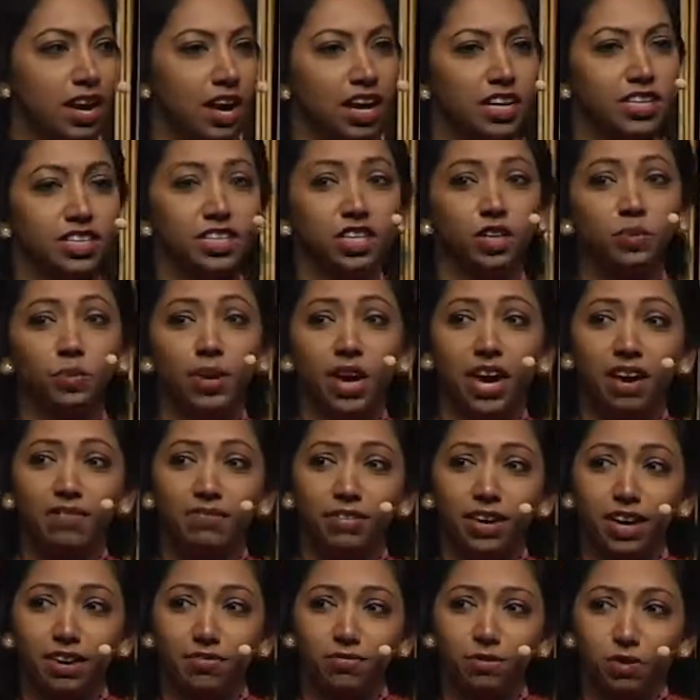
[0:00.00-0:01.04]
until we have
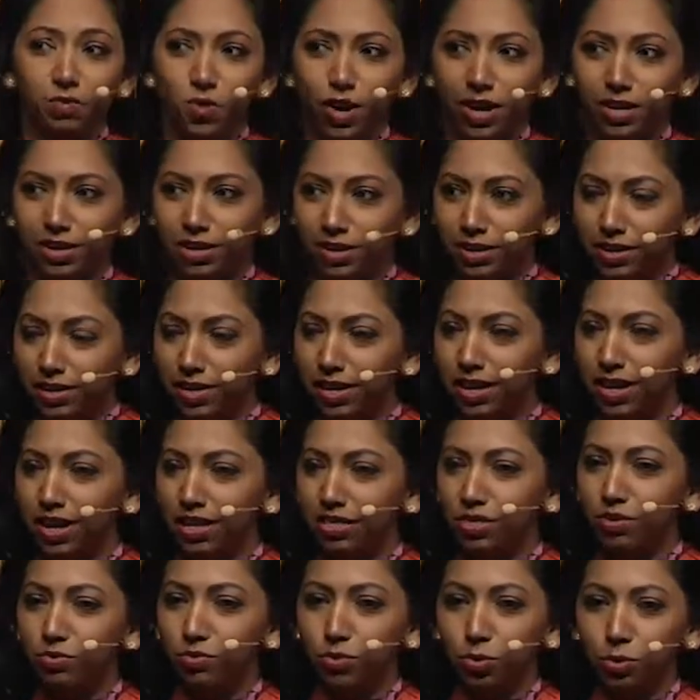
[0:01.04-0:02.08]
everyone
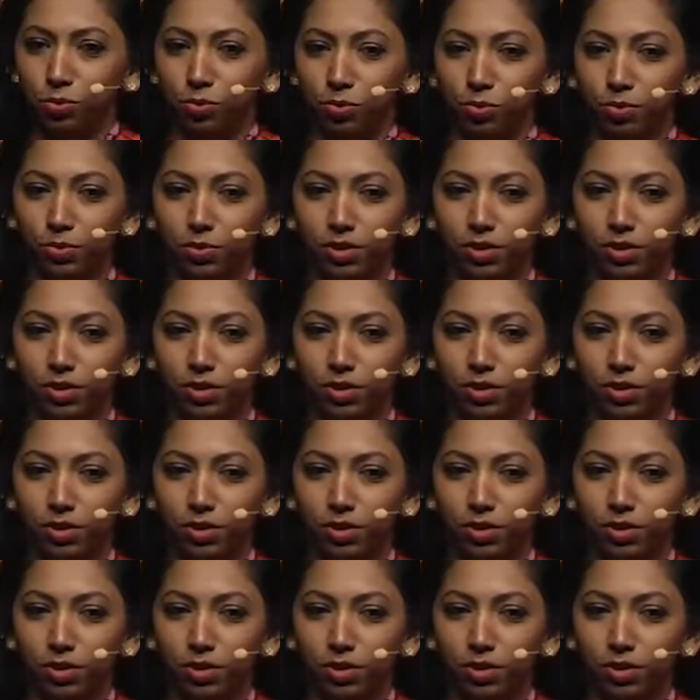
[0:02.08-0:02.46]
in the room